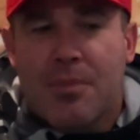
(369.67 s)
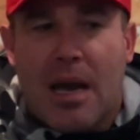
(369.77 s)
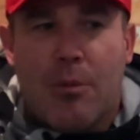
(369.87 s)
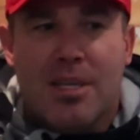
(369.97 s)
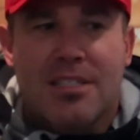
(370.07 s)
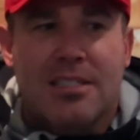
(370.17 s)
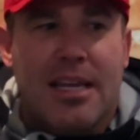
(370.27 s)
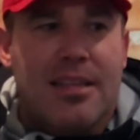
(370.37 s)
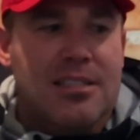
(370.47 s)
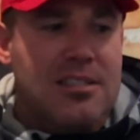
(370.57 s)
I wouldn't
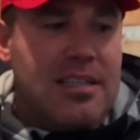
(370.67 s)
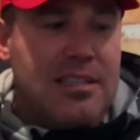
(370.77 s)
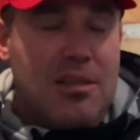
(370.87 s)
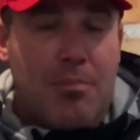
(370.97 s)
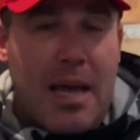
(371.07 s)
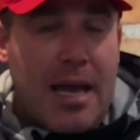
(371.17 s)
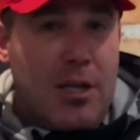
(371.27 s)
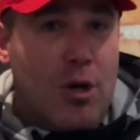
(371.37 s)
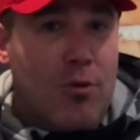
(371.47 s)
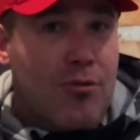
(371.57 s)
say this is a
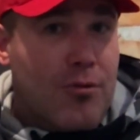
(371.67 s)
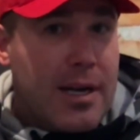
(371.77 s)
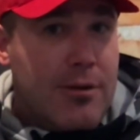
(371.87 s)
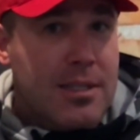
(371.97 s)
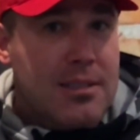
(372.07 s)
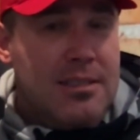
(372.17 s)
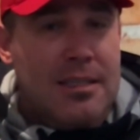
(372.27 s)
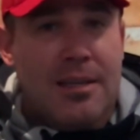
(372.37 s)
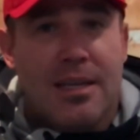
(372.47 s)
tobacco fragrance.